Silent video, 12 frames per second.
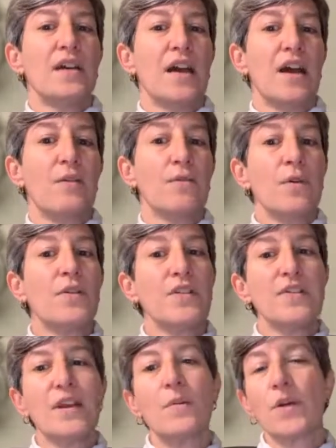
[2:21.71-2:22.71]
a role
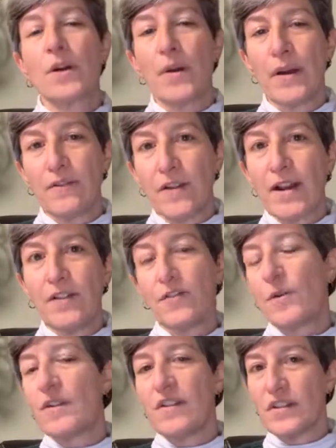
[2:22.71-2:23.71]
that they weren't quite ready
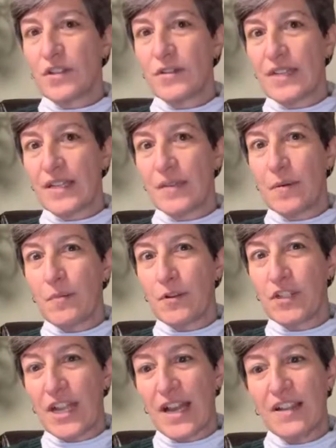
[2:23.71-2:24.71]
for that turns out to be more
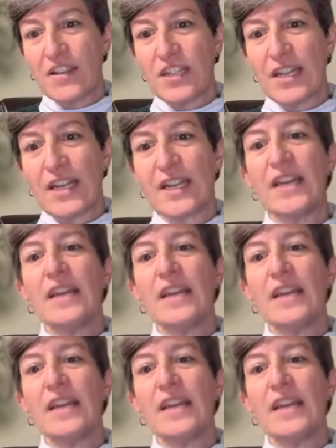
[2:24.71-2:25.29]
challenging,